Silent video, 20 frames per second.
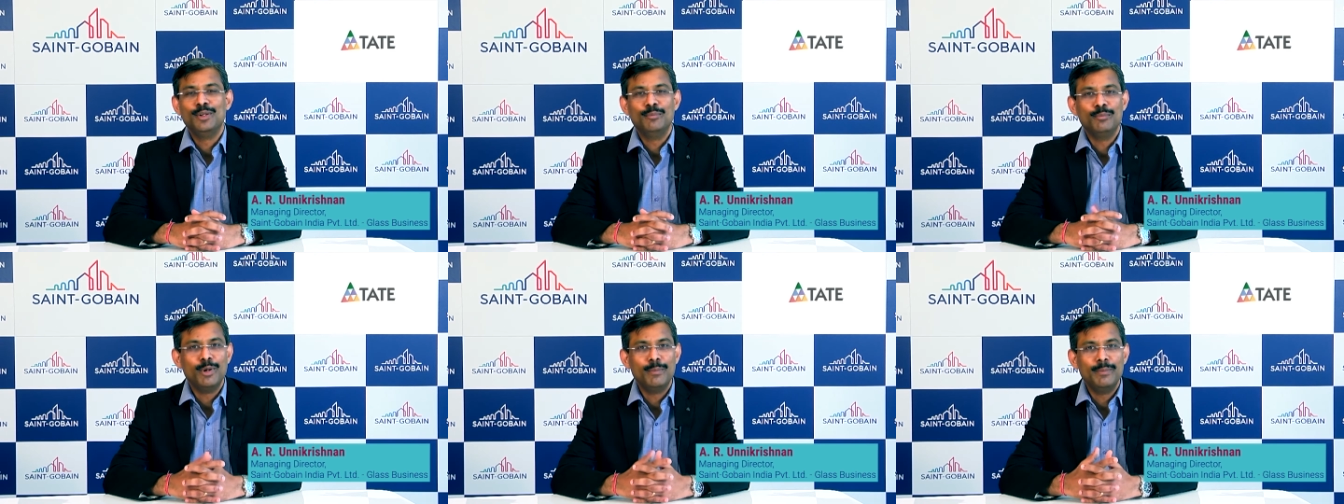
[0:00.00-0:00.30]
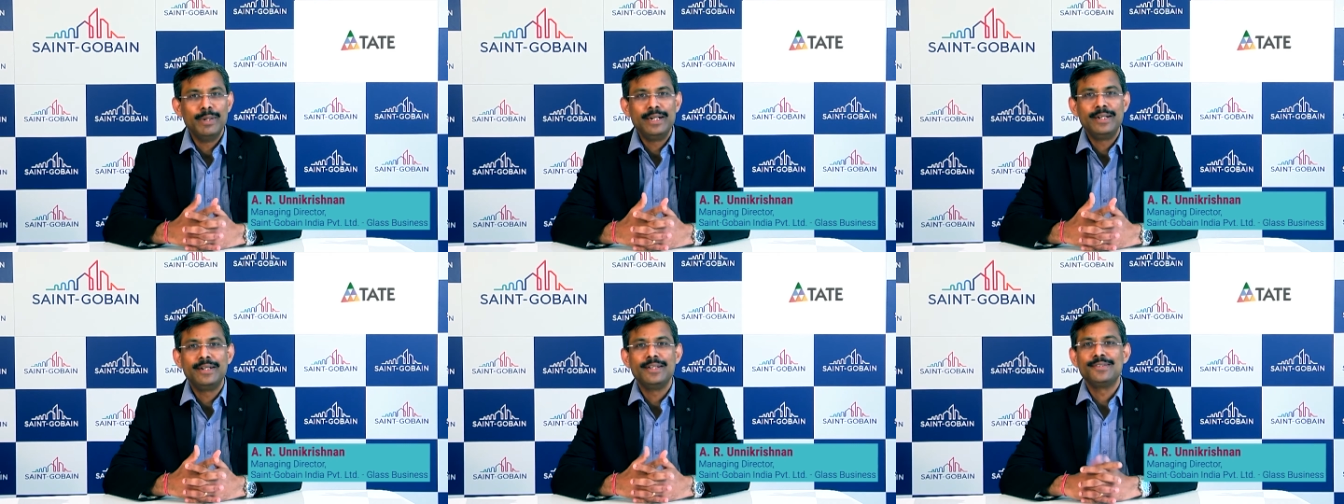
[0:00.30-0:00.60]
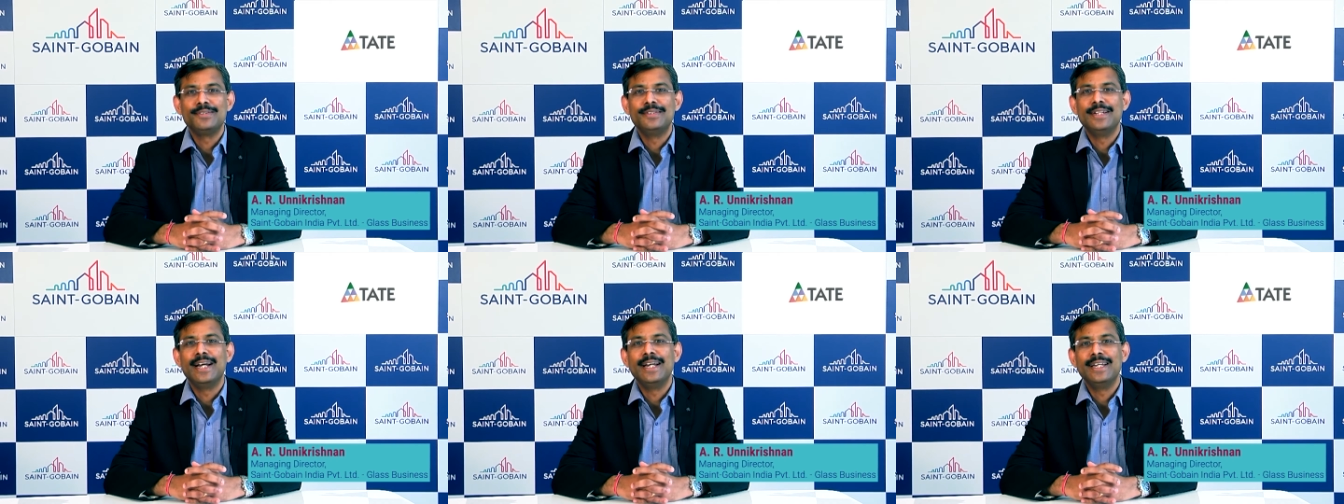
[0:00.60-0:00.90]

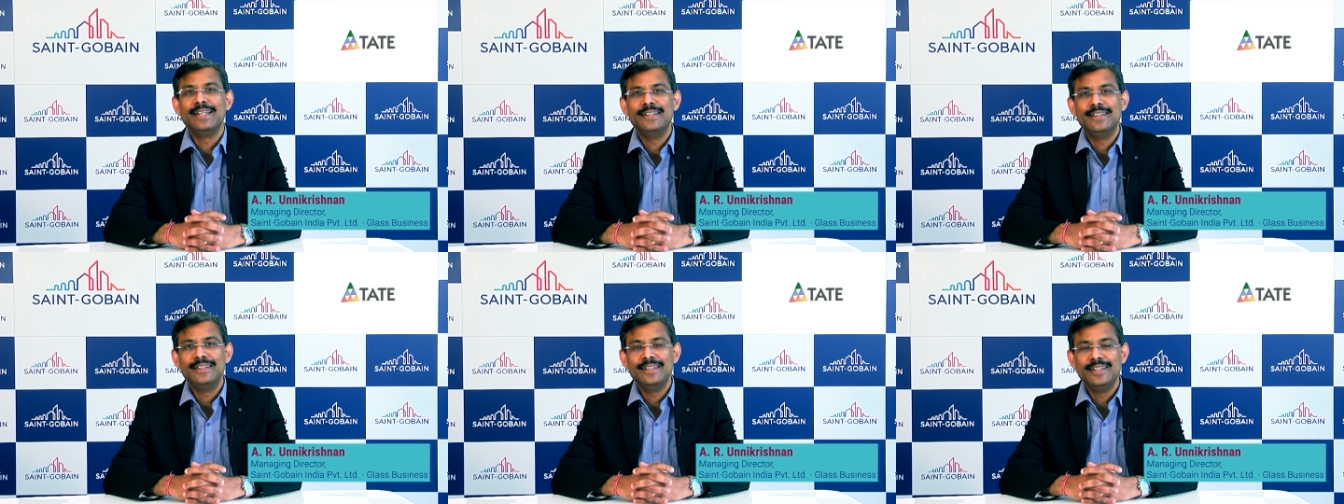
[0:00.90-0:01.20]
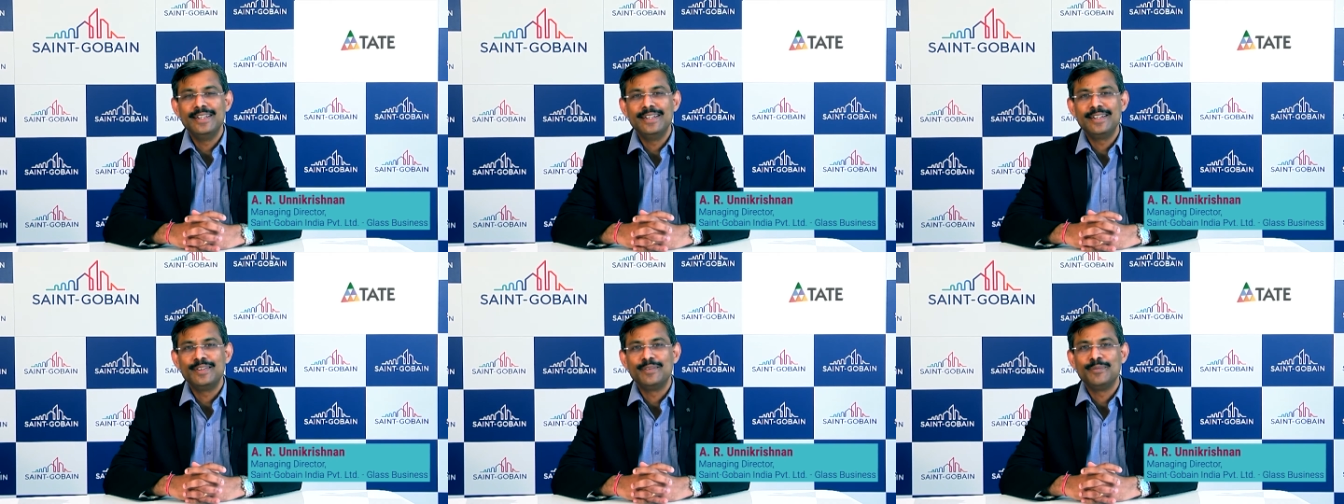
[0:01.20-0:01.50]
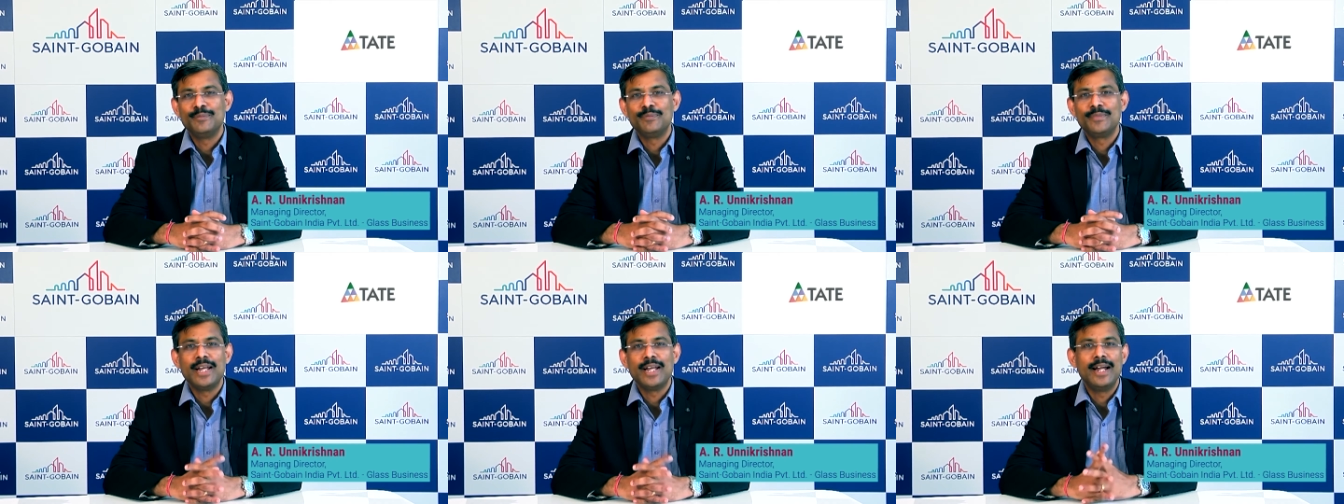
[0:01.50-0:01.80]
momentous ninth year
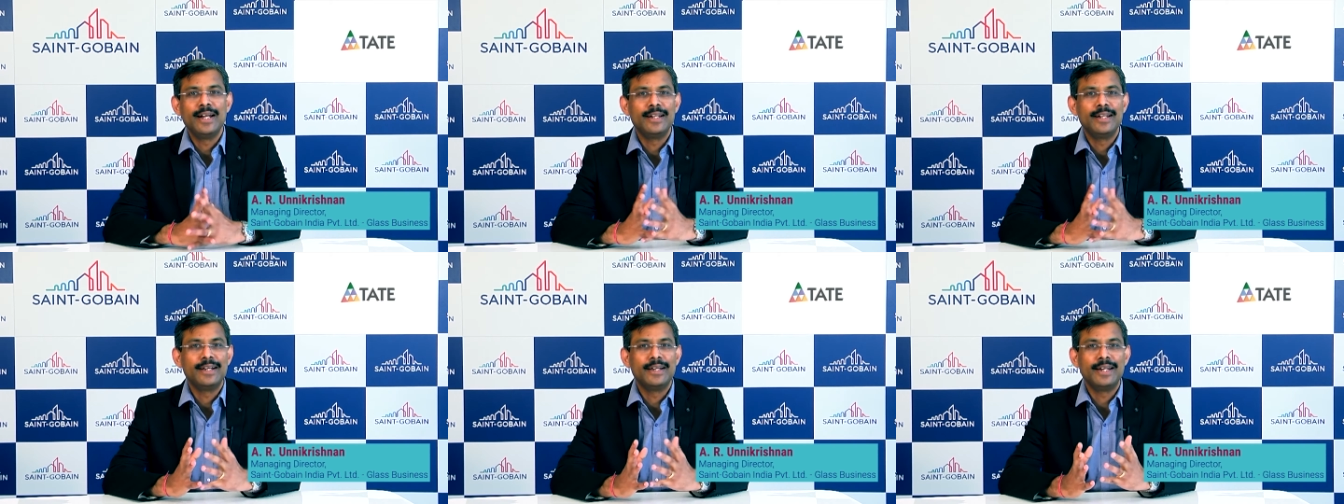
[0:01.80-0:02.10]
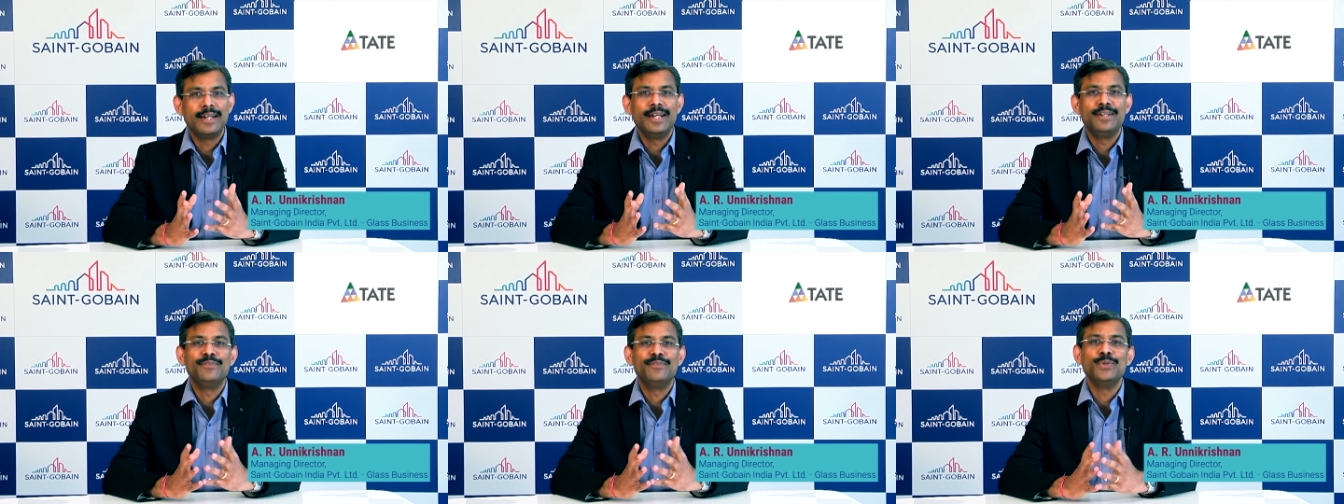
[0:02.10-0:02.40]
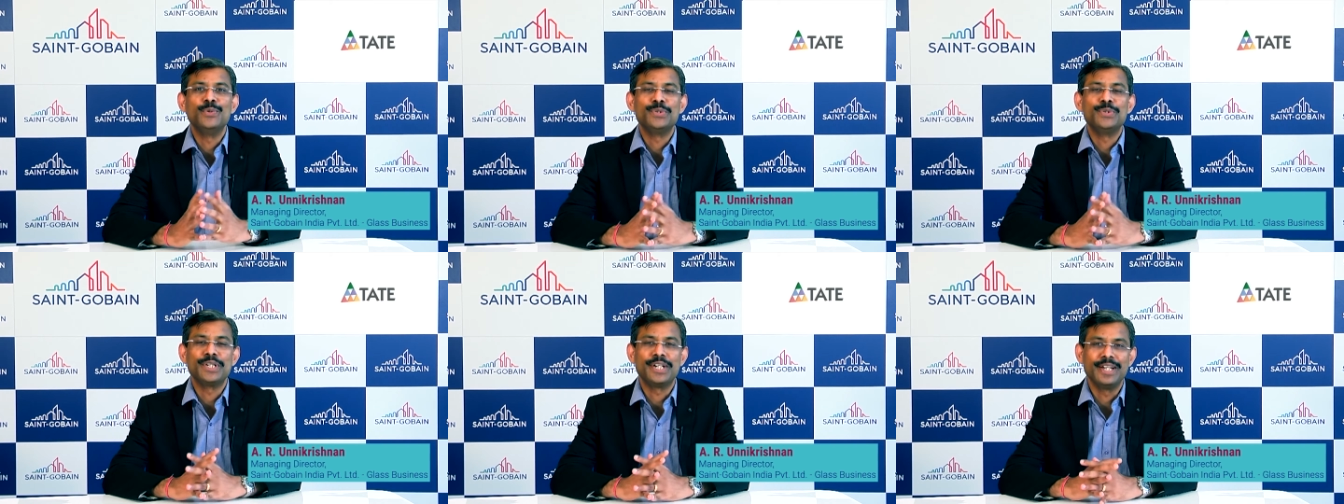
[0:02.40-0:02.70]
and a great
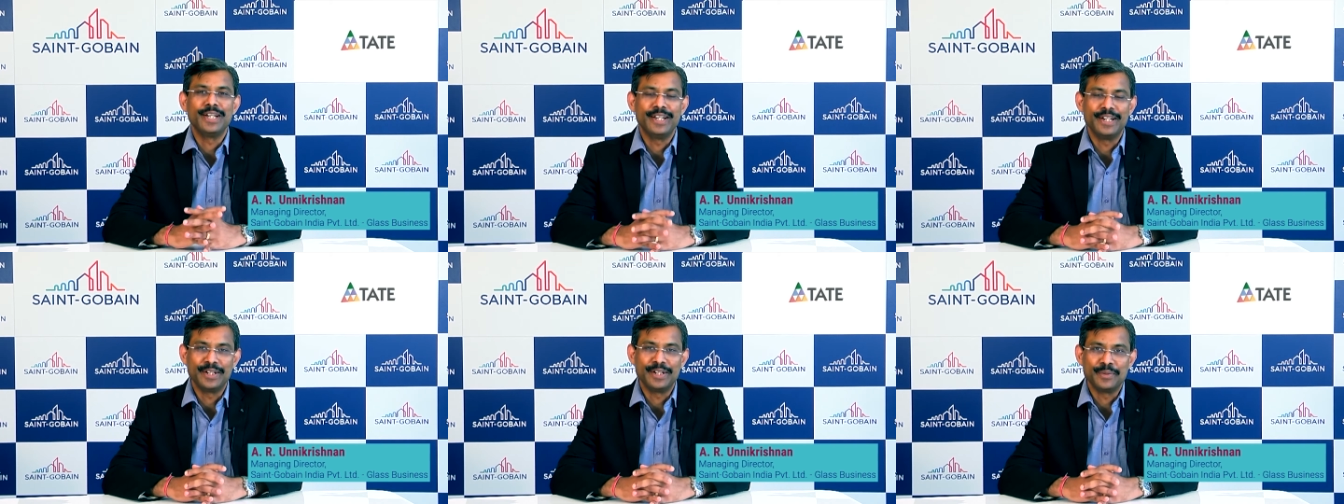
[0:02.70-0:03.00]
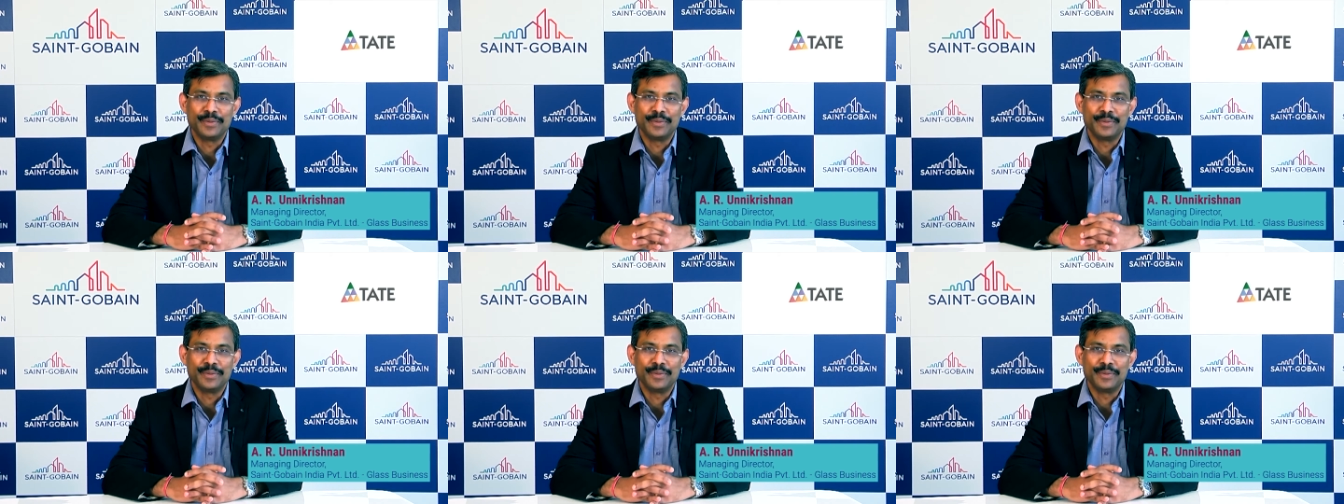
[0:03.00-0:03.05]
future ahead.